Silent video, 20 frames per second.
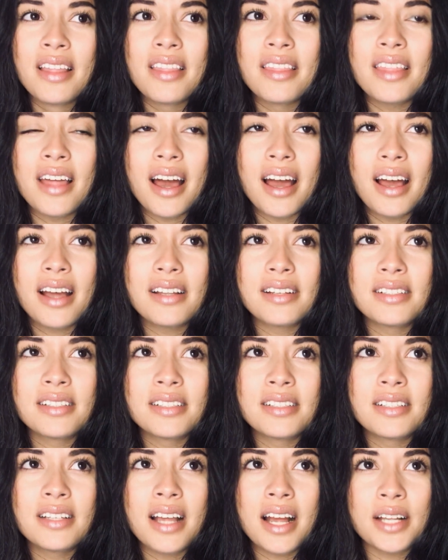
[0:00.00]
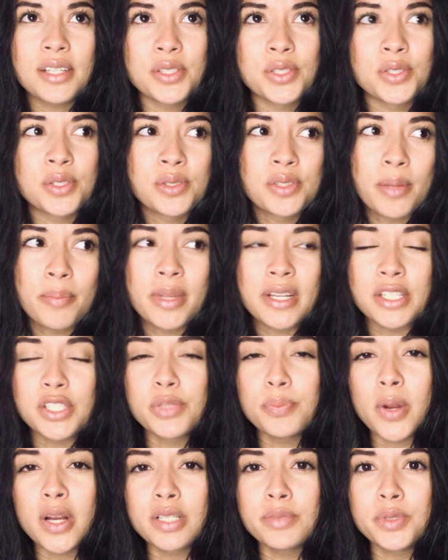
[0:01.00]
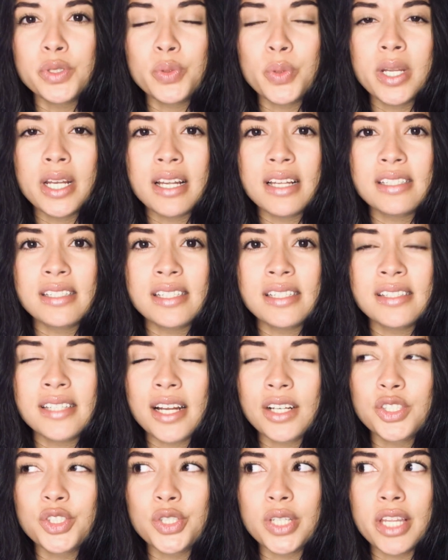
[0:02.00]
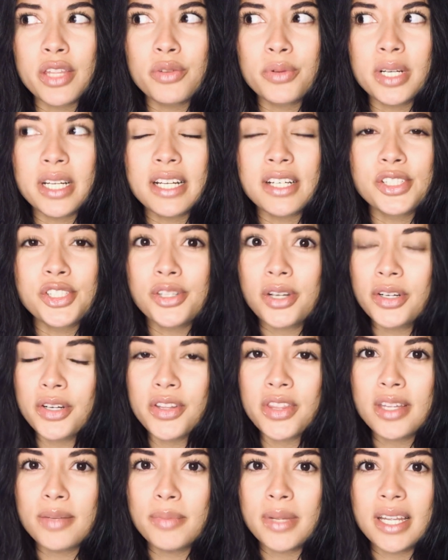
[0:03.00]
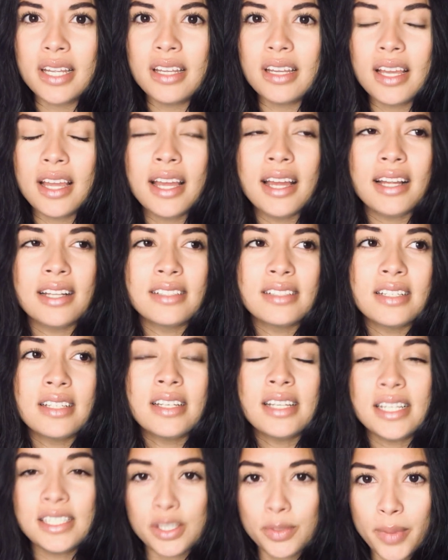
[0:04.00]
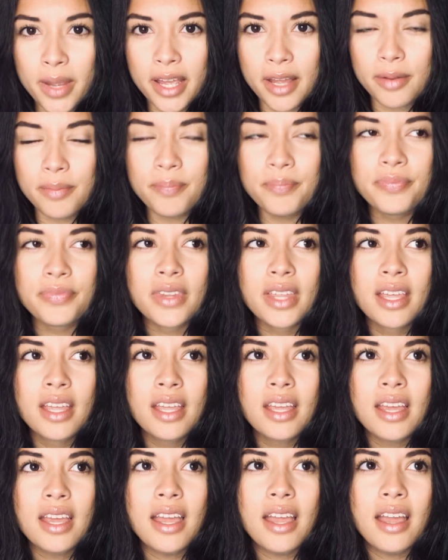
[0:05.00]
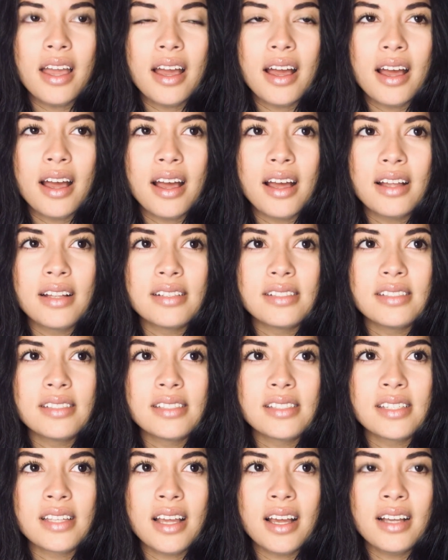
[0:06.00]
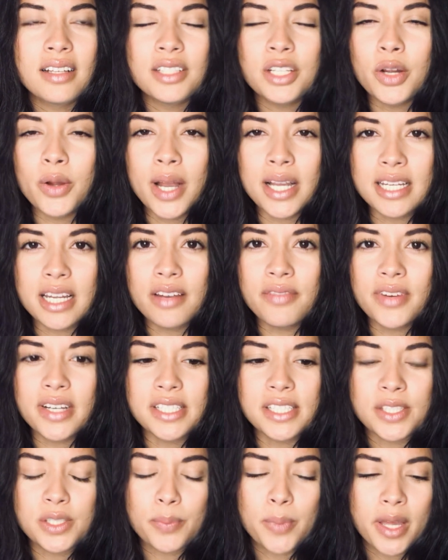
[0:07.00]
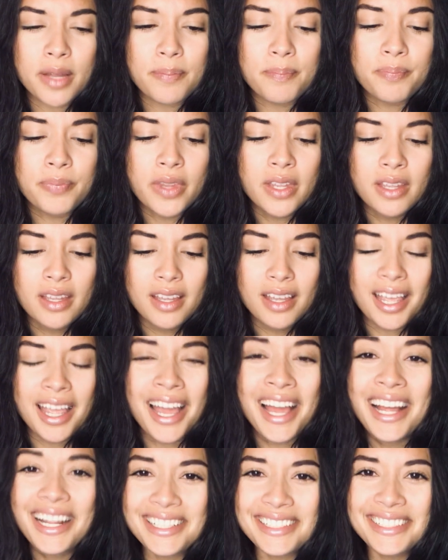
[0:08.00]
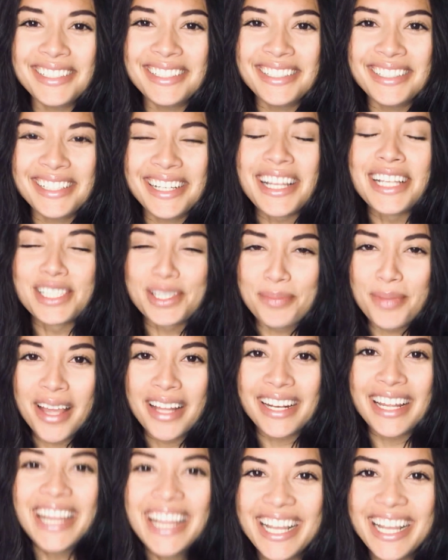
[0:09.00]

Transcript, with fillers: that has something is sparked between us is actually three years younger than me, and he's a man, and, you know, identifies as a man, and is a man.